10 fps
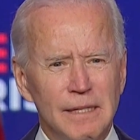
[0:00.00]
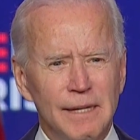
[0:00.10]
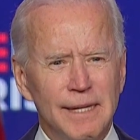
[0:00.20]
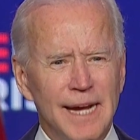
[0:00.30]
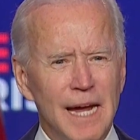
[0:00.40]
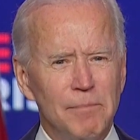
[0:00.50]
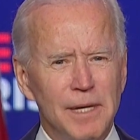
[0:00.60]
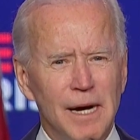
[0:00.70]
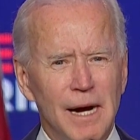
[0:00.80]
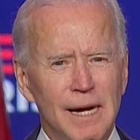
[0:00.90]
They can be
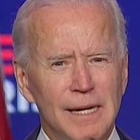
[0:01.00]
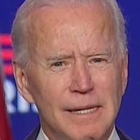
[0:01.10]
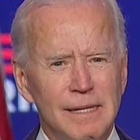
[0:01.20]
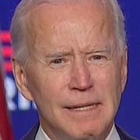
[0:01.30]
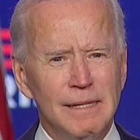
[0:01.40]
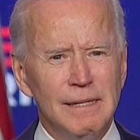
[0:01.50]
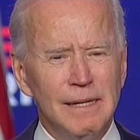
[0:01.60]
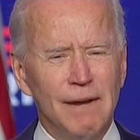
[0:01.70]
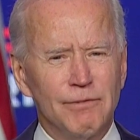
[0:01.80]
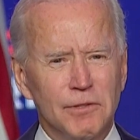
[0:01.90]
high
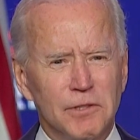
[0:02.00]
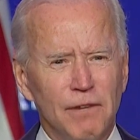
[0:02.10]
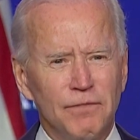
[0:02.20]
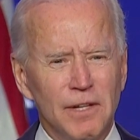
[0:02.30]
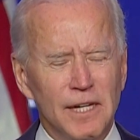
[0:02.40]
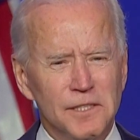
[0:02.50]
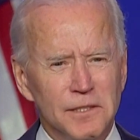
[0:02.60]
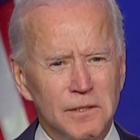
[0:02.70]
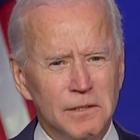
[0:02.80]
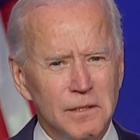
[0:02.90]
after a tough
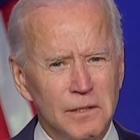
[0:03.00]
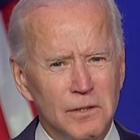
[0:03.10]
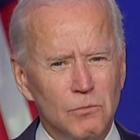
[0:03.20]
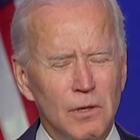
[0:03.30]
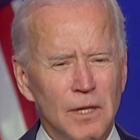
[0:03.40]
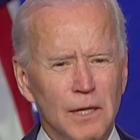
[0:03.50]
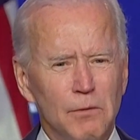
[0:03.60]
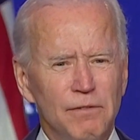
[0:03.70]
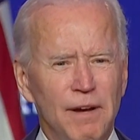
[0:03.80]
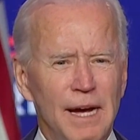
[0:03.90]
election, one like
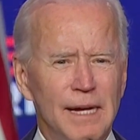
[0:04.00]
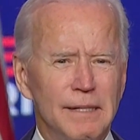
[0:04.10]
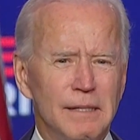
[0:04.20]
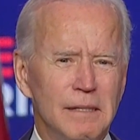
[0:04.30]
we've had.